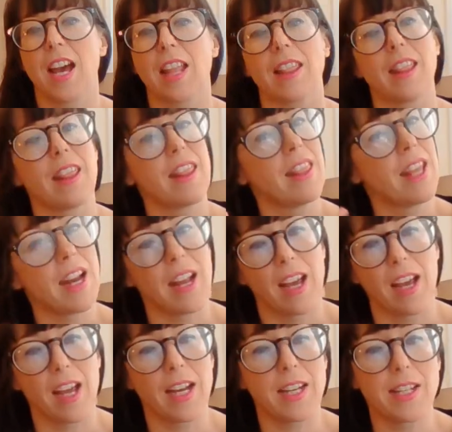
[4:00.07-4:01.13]
and
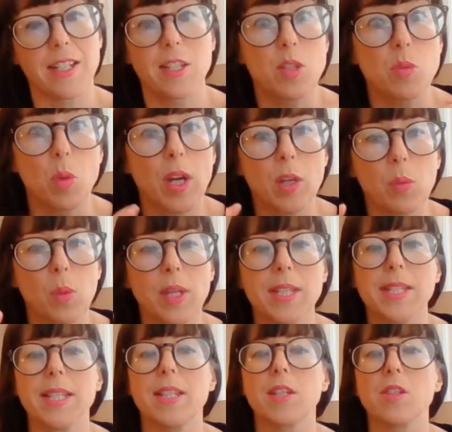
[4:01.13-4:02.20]
thinner, and this is why you
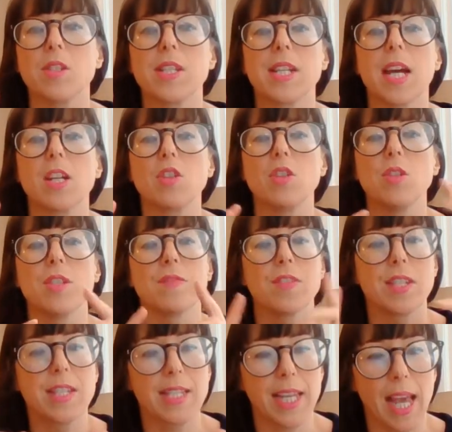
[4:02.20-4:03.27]
always see those statues of
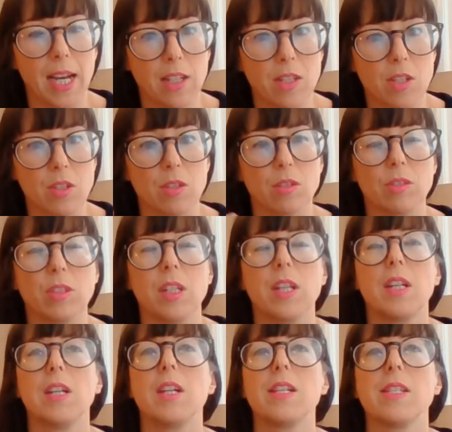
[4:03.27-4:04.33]
skeletal
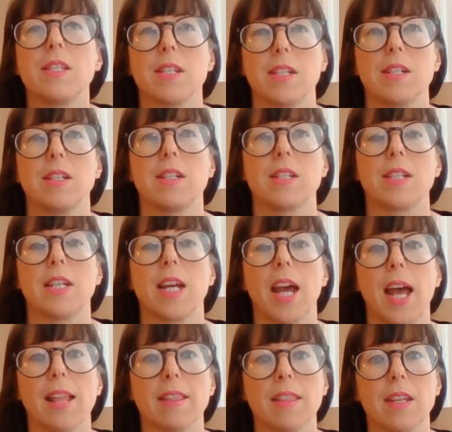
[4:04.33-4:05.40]
Siddhartha
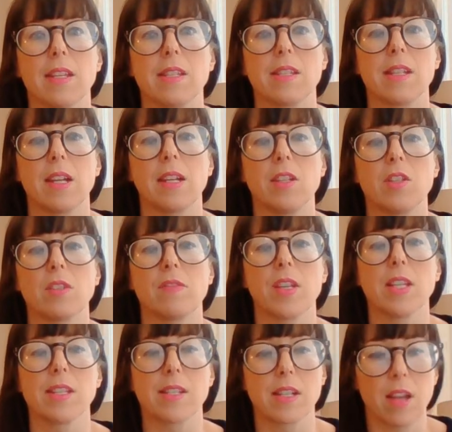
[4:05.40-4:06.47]
at this stage of
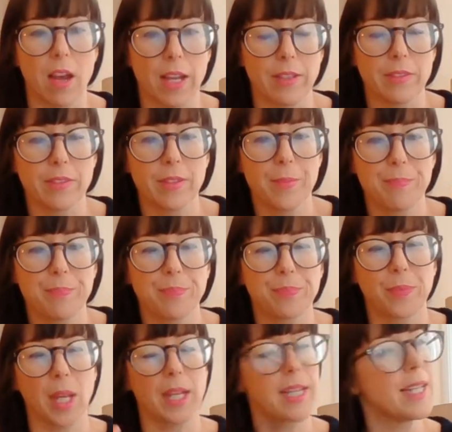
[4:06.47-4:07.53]
his life.
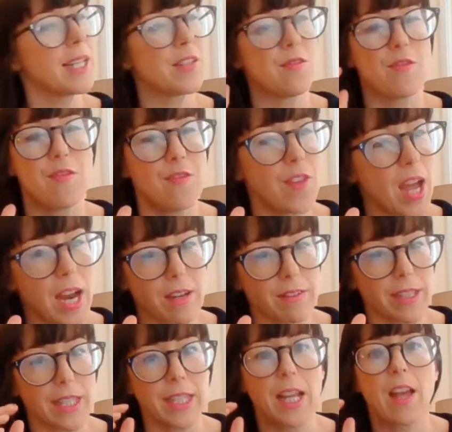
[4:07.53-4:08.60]
And he is
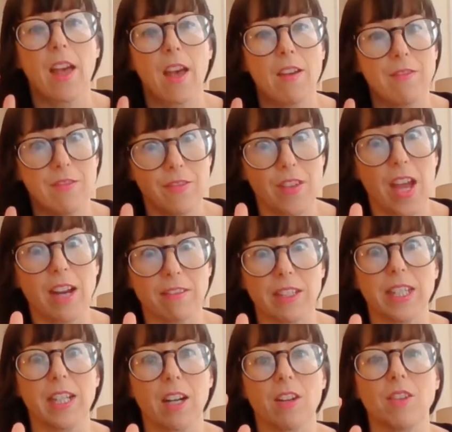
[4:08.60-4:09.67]
very,
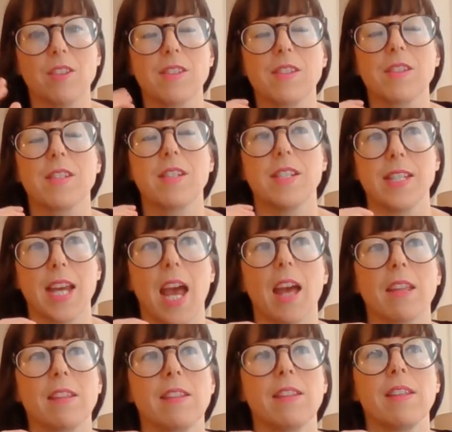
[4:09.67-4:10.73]
very close to
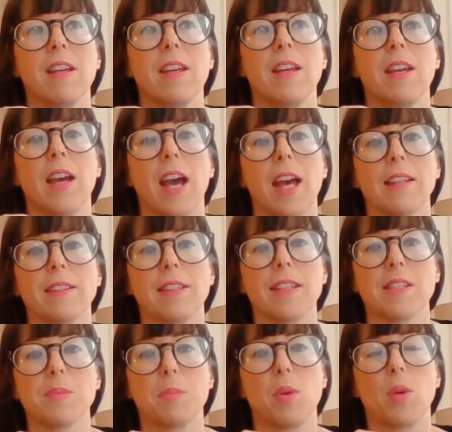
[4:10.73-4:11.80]
death at
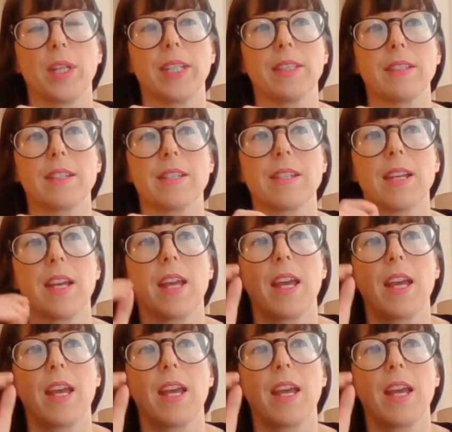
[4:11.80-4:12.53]
this point,